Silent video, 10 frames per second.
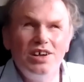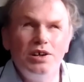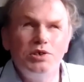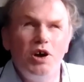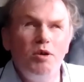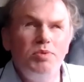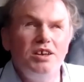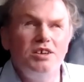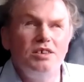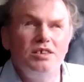So I hope that
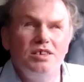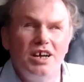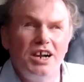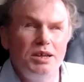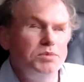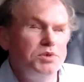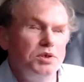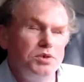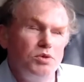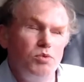little glimpse
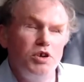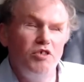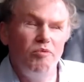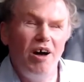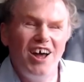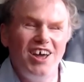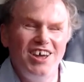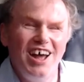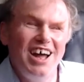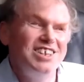into the world of my
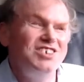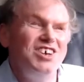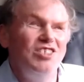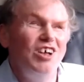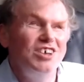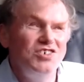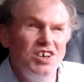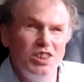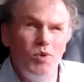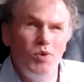technology
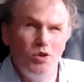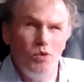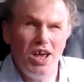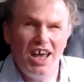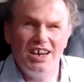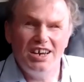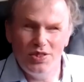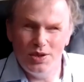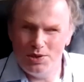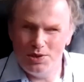and the way that we're handling
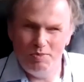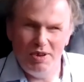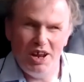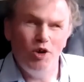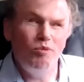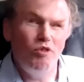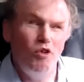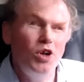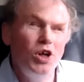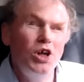this has been
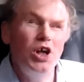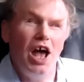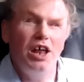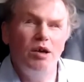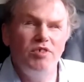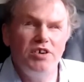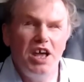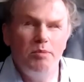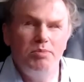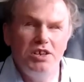helpful. And I'm very
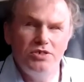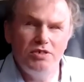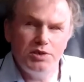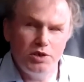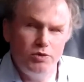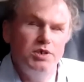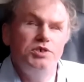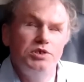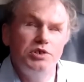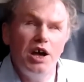happy to answer
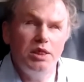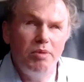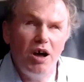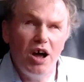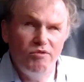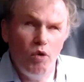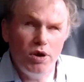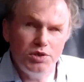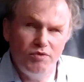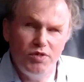questions either by
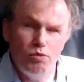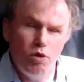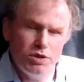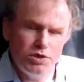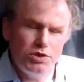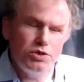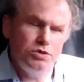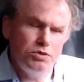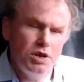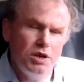voice if you want
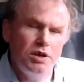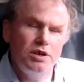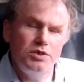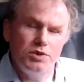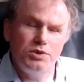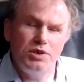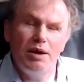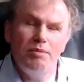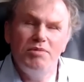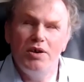to just
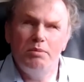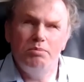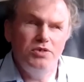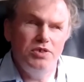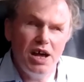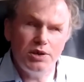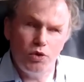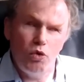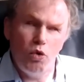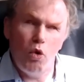unmute and ask,
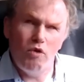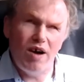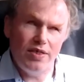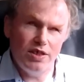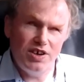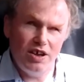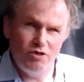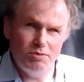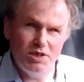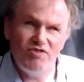or via the chat
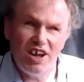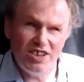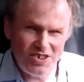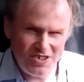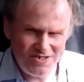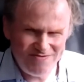room is fine too.